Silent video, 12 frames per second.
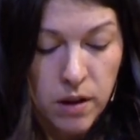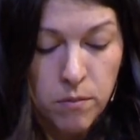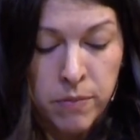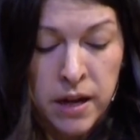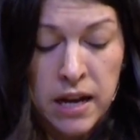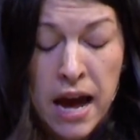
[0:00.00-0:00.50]

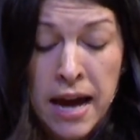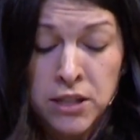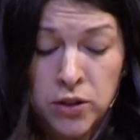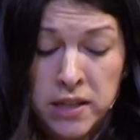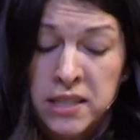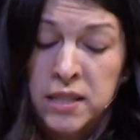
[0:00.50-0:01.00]
But I
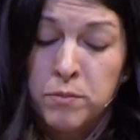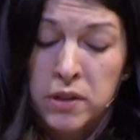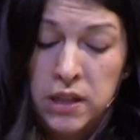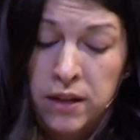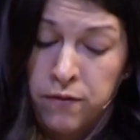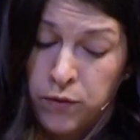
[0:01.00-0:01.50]
trust and
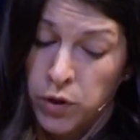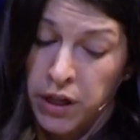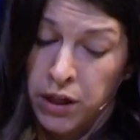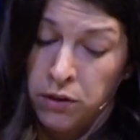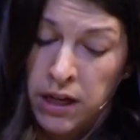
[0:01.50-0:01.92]
believe for you,